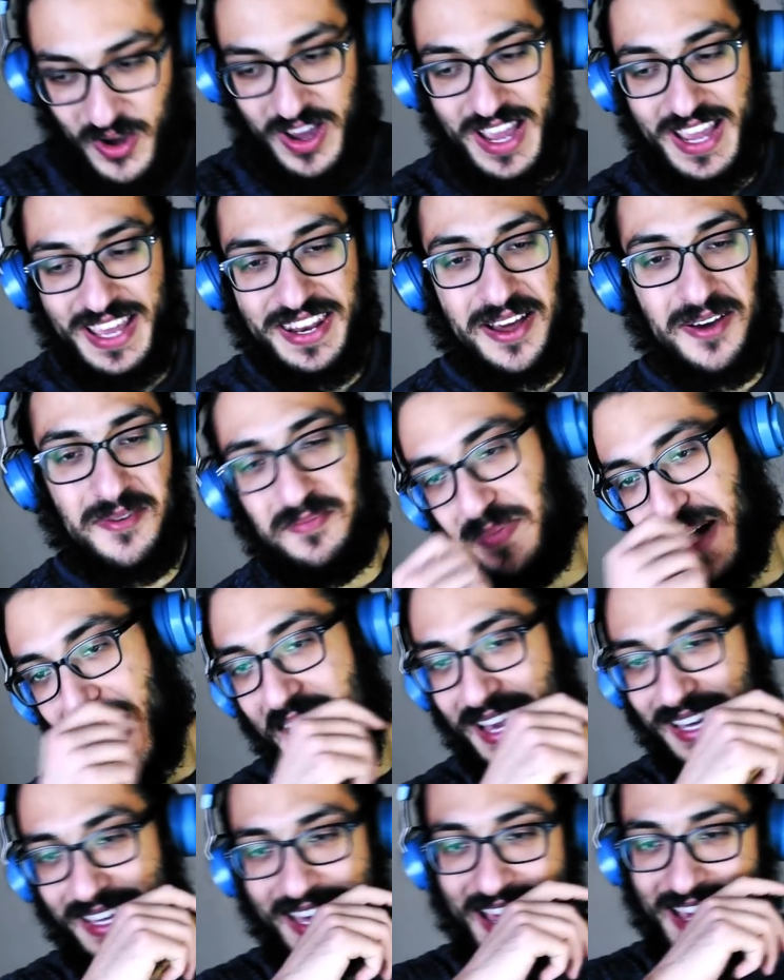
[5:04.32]
And I'm
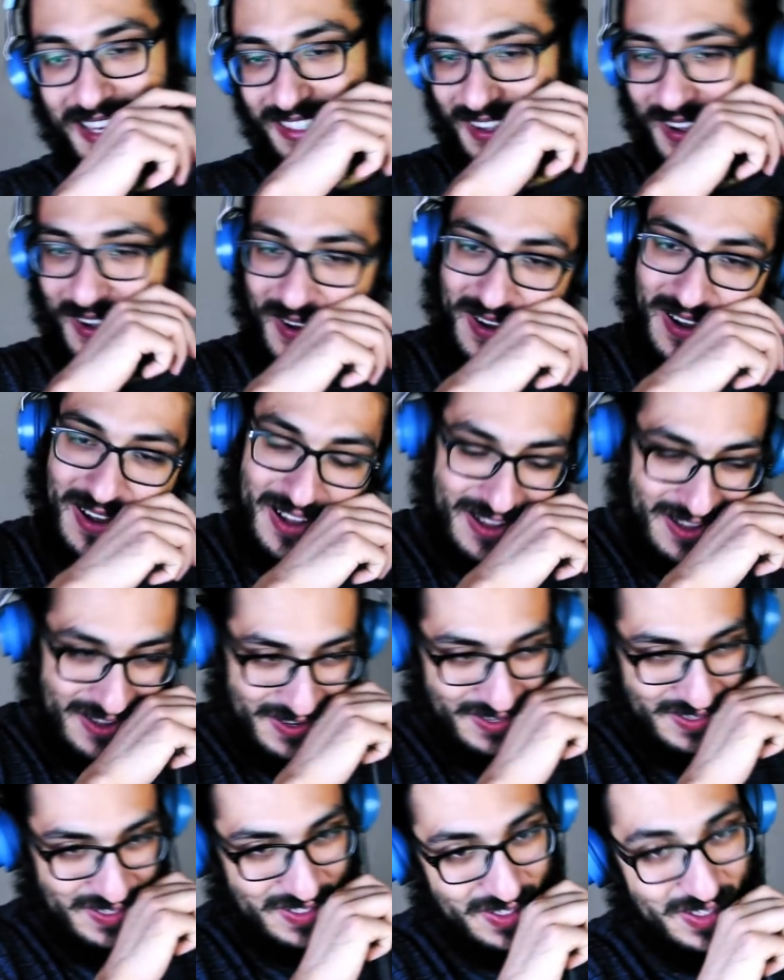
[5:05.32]
back, guys. Oh,
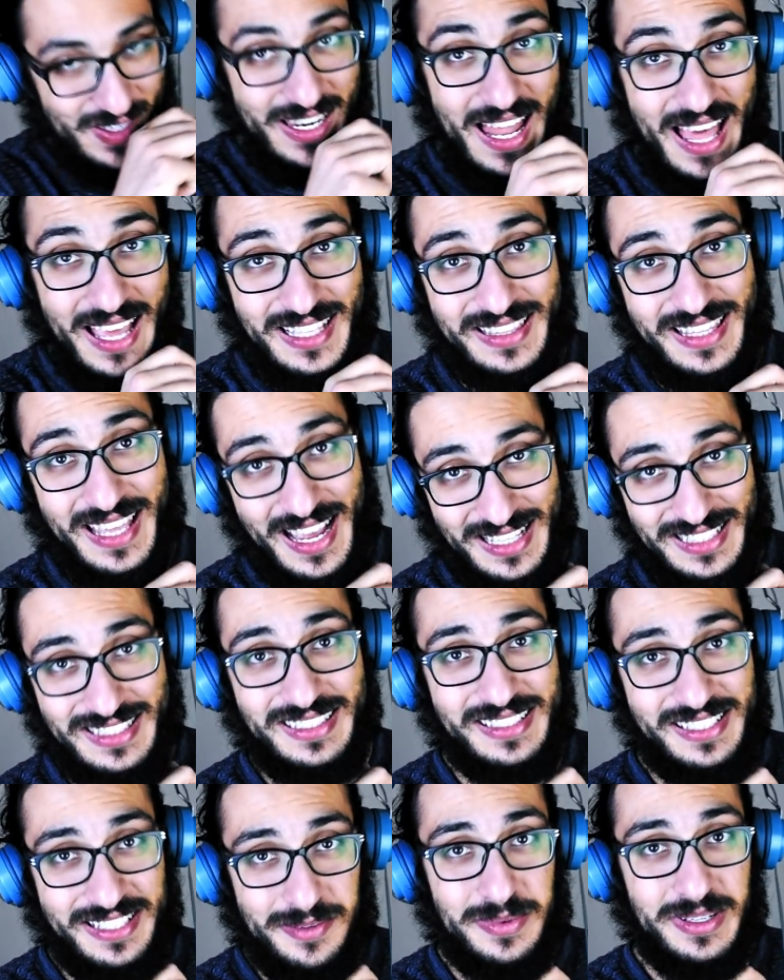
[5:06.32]
you like
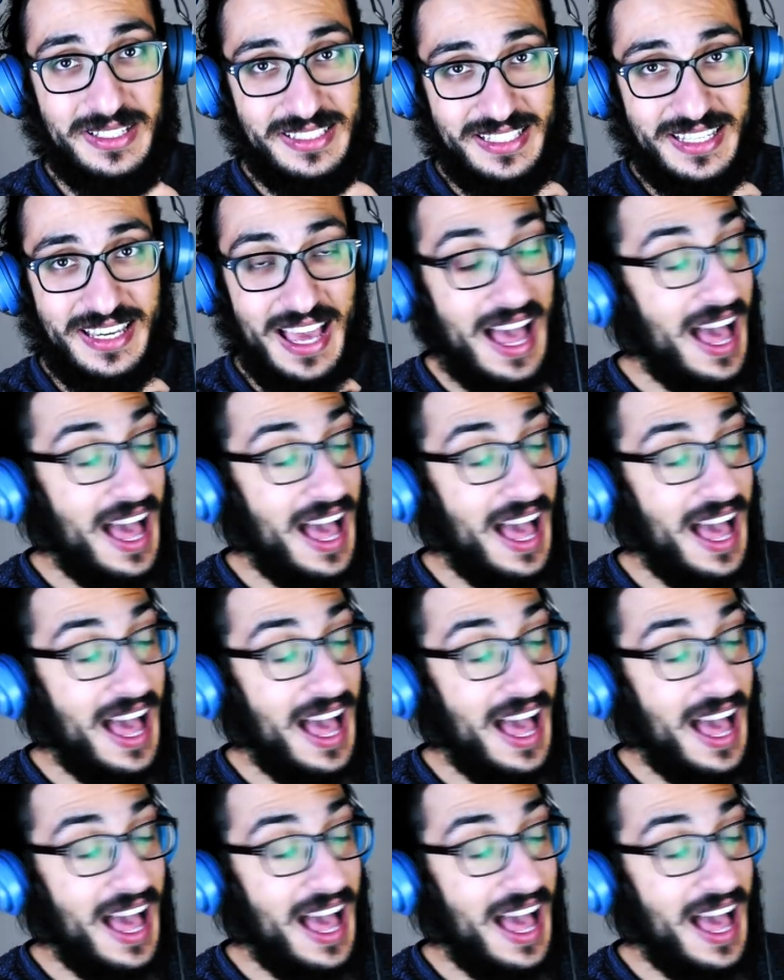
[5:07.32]
that TBT?